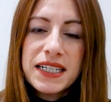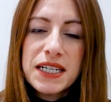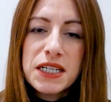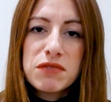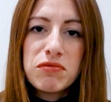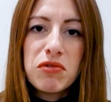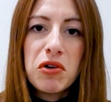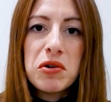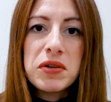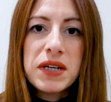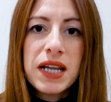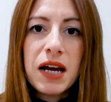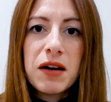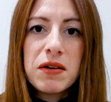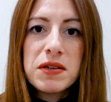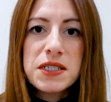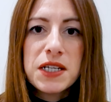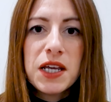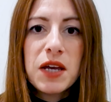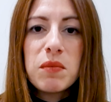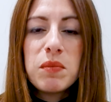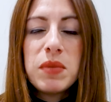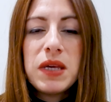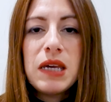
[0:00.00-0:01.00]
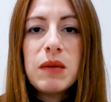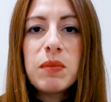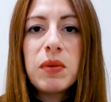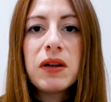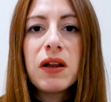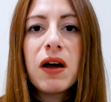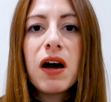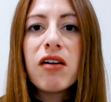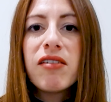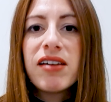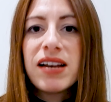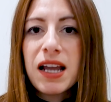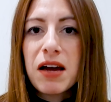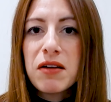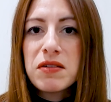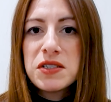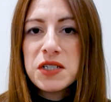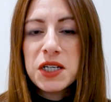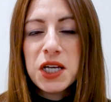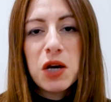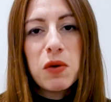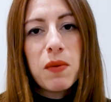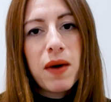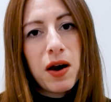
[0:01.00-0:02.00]
is rolled out and people are
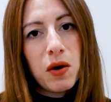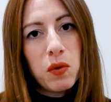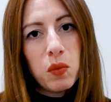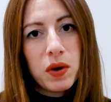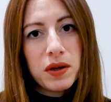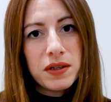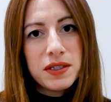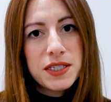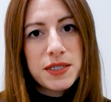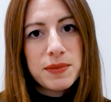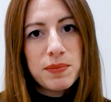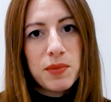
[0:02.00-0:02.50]
allowed to go out once